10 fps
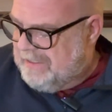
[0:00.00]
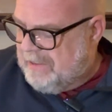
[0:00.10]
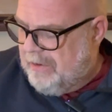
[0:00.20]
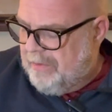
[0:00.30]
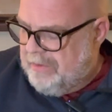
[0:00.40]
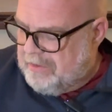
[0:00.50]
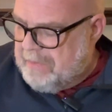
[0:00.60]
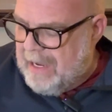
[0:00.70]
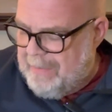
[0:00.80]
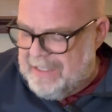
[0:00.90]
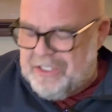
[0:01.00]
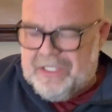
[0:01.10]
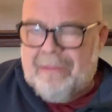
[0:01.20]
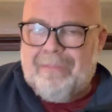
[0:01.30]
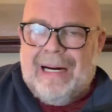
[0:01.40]
So this may have been
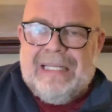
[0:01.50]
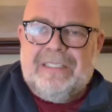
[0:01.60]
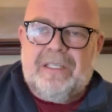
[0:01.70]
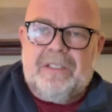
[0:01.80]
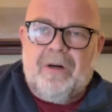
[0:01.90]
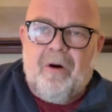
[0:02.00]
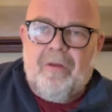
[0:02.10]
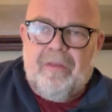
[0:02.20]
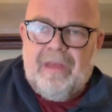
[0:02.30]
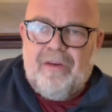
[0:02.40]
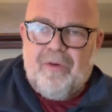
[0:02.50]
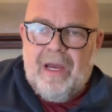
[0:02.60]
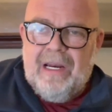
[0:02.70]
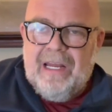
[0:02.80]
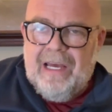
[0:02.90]
somebody's guitar that they
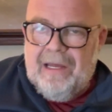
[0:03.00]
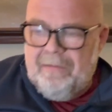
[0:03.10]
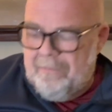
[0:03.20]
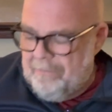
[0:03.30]
traded in.